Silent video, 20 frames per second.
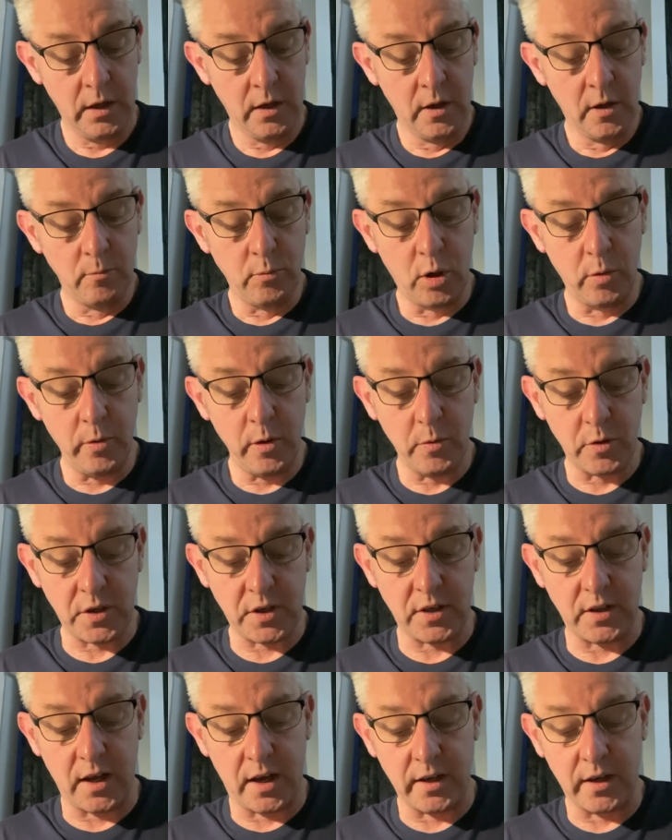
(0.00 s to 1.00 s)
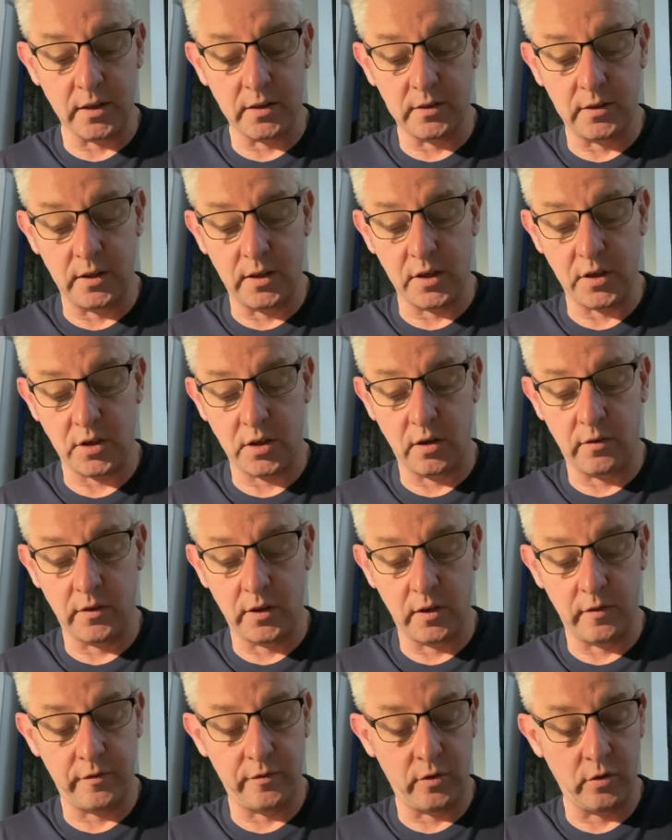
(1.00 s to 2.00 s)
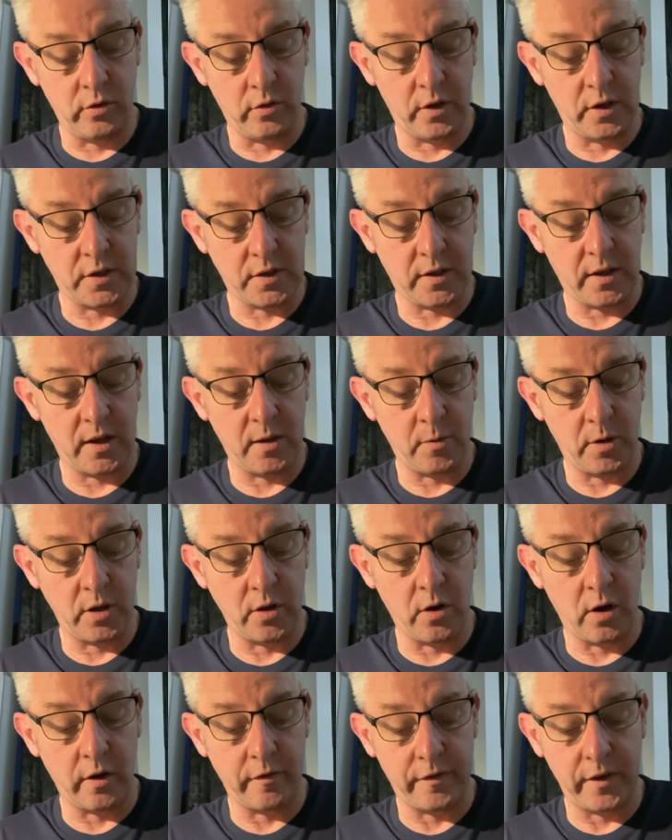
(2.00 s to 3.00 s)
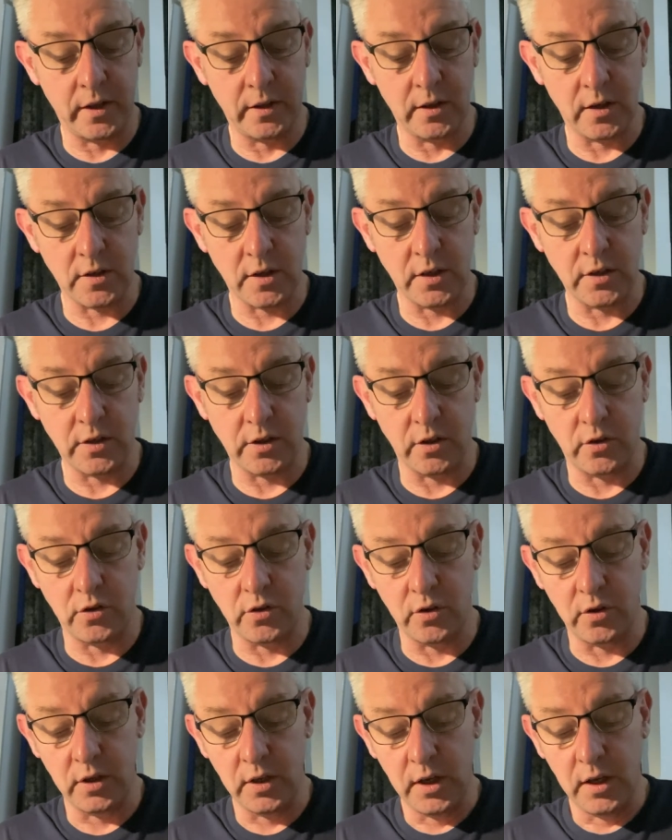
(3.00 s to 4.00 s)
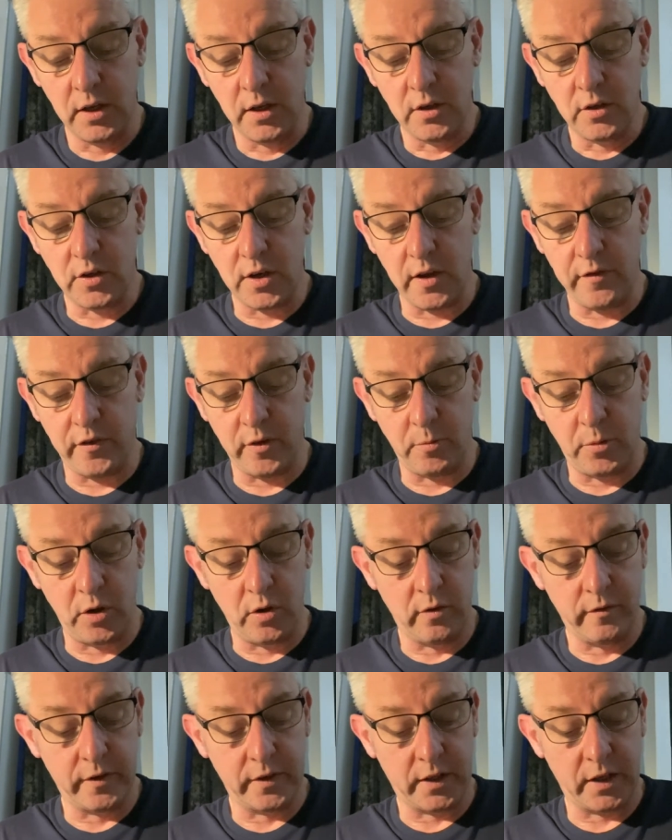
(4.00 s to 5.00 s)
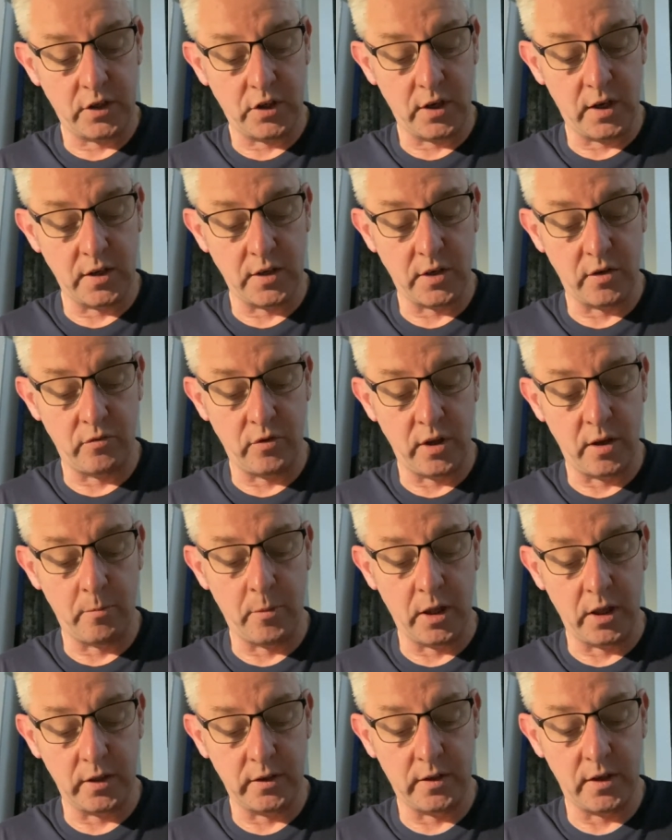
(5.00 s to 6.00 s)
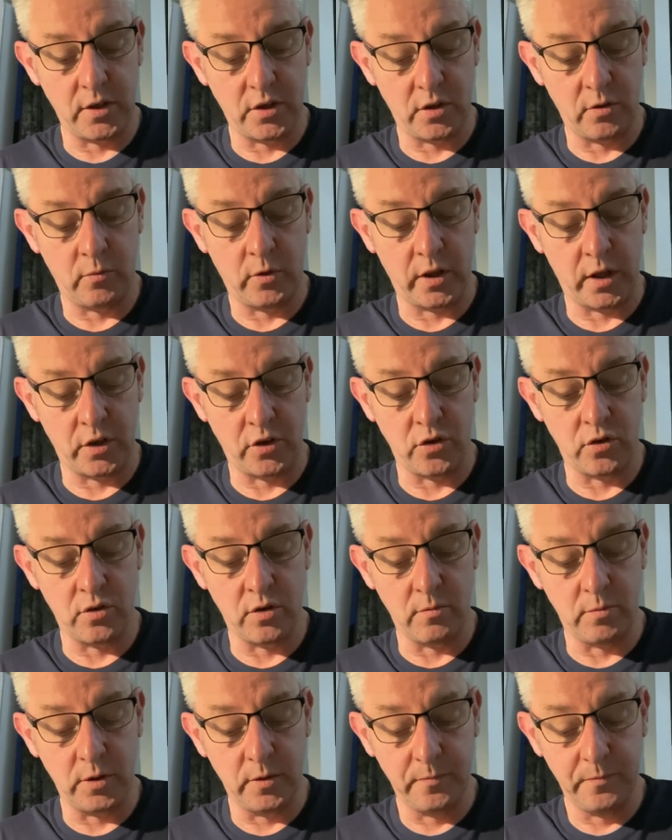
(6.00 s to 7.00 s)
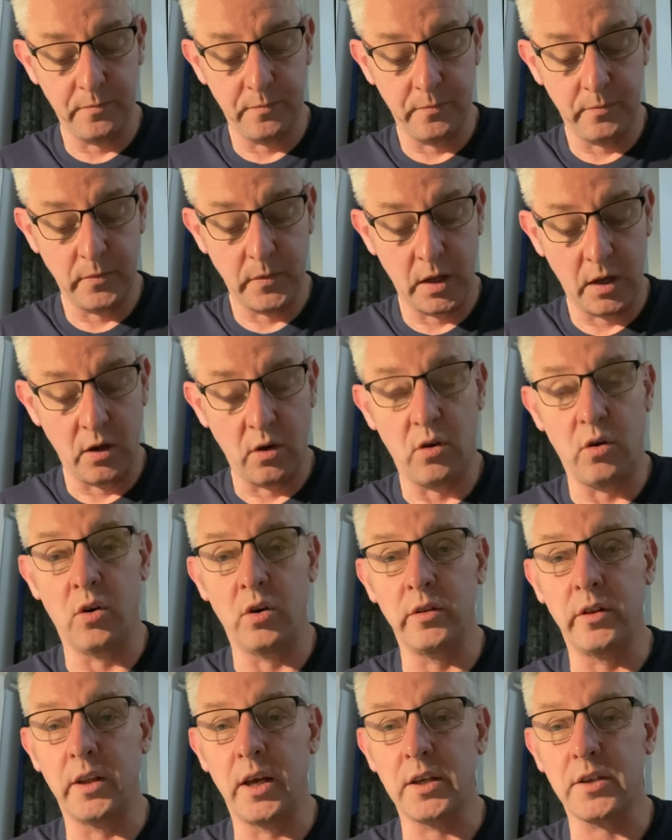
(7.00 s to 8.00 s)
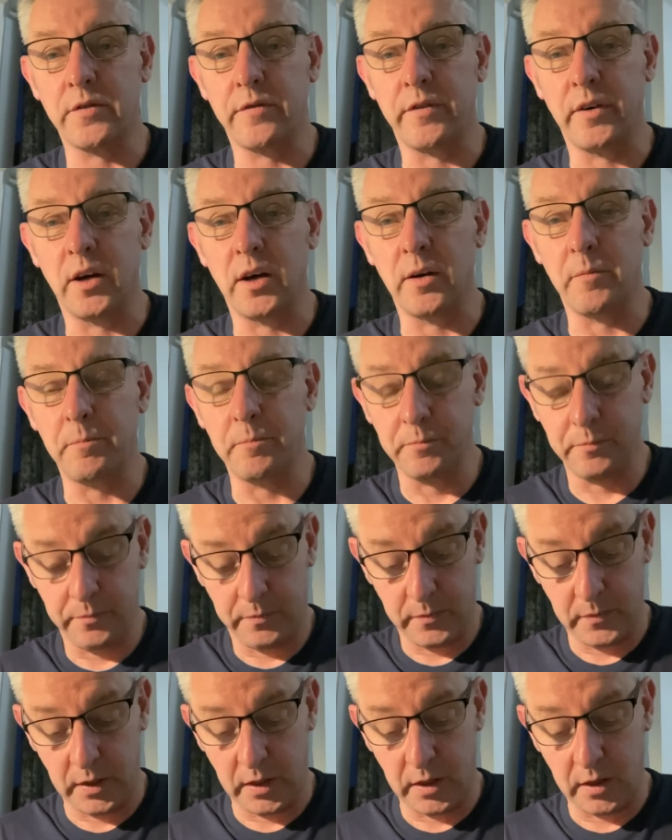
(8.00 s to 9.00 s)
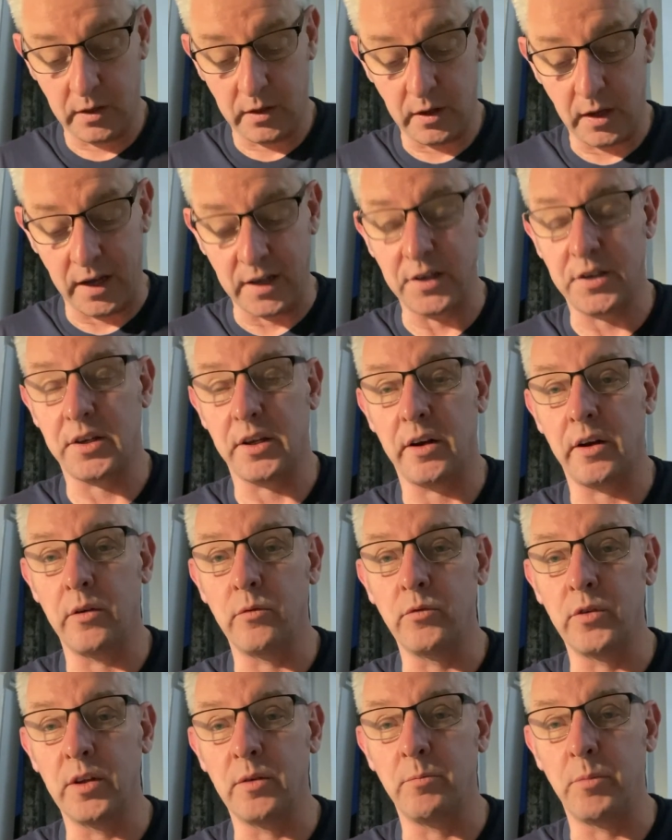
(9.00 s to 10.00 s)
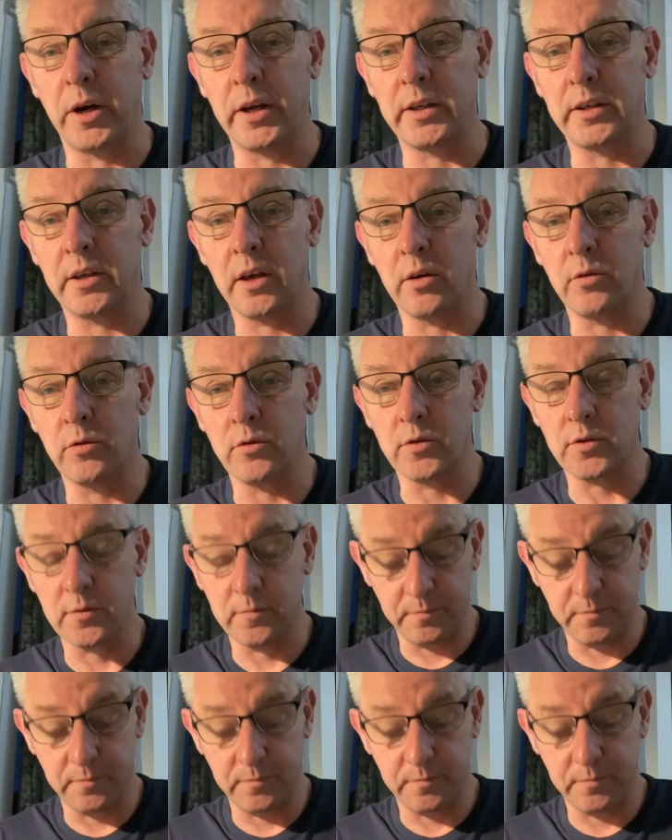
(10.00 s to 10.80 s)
Bobby was staggered to discover that following his time in a Young Offenders Institute, Jeff had been offered a chance at rehabilitation with a job on this farm and surrounded by cows.